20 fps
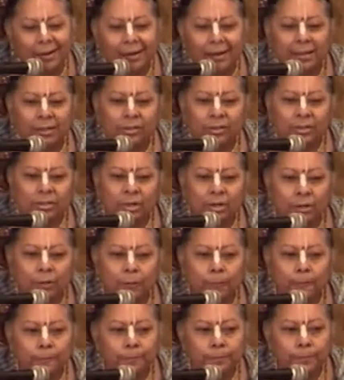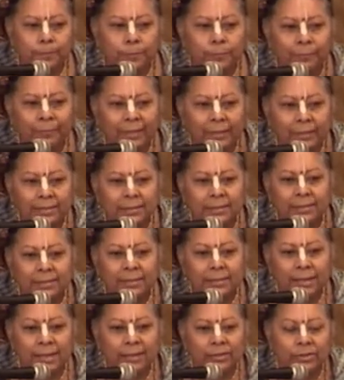And so this is a
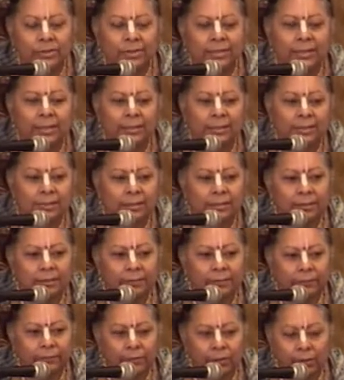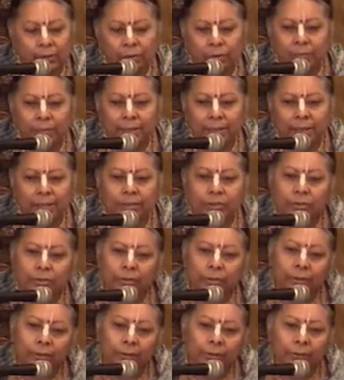natural tendency of human
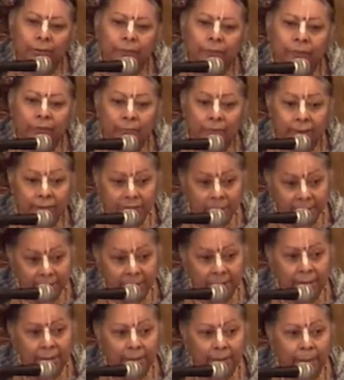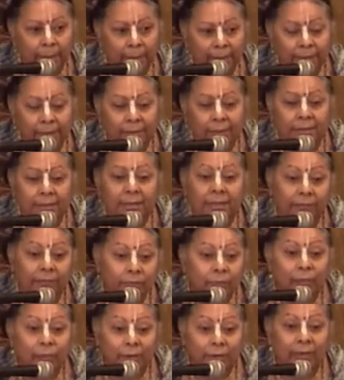nature. We want to be independent
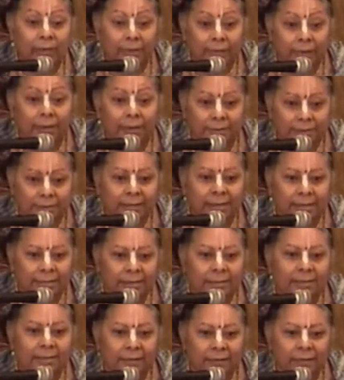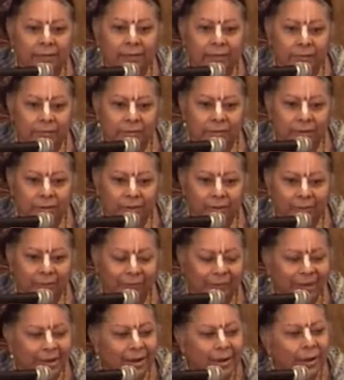even when we get 97 years old.
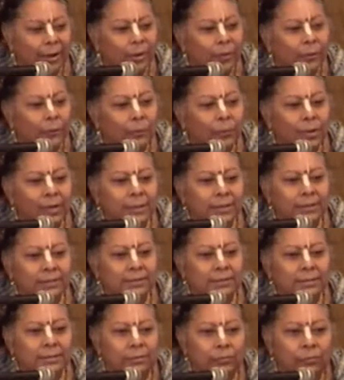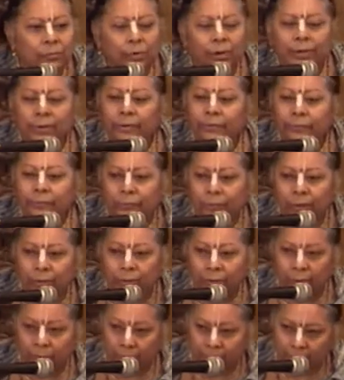What is
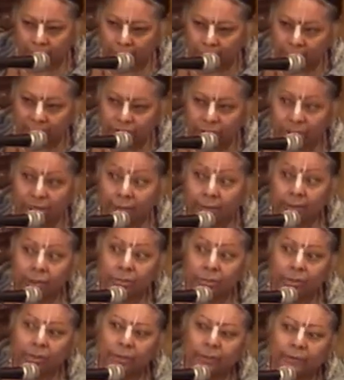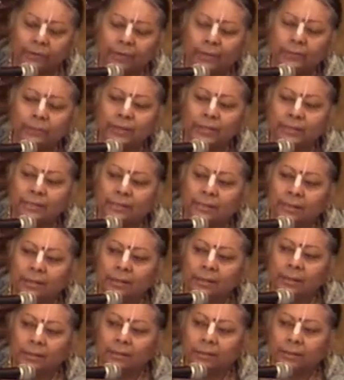wonderful, the shelter that we
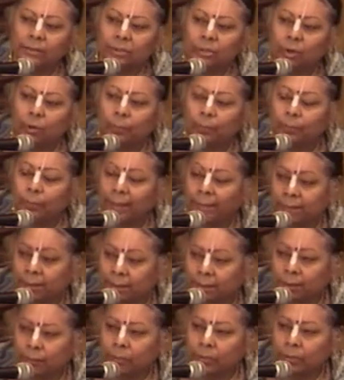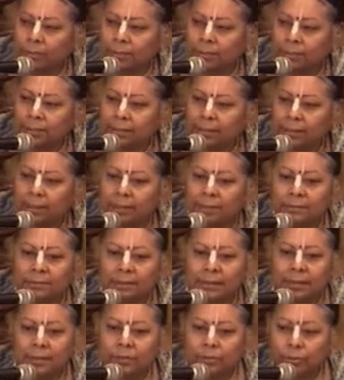see in the Chowpatty community, is
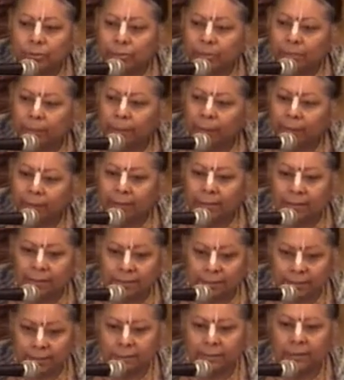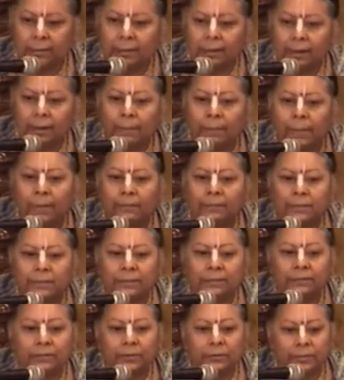the interdependence among the
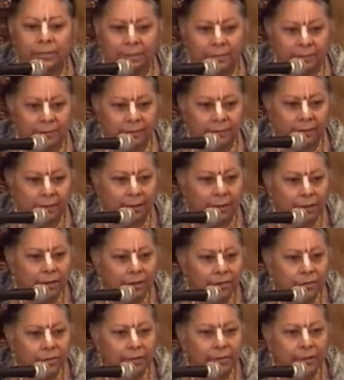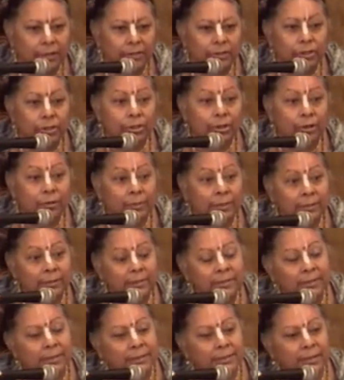devotees. So they're showing
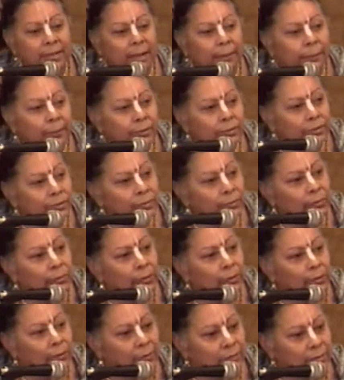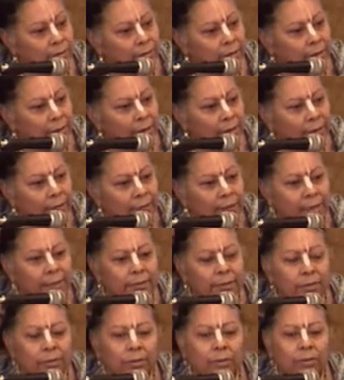this example to the world
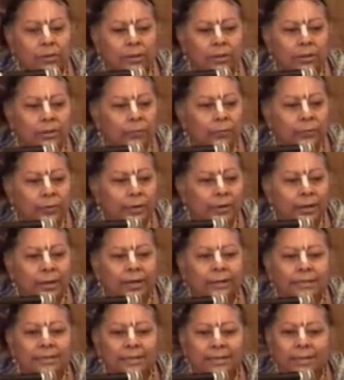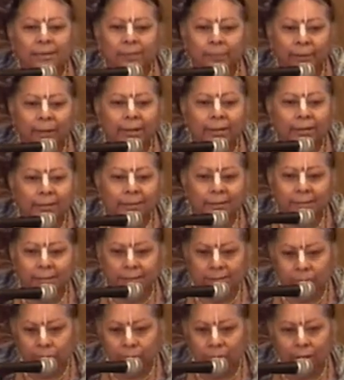that we're not independent.
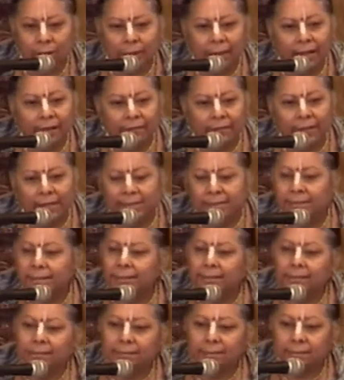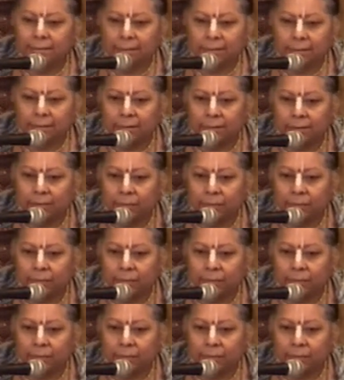Yes, we all have identities.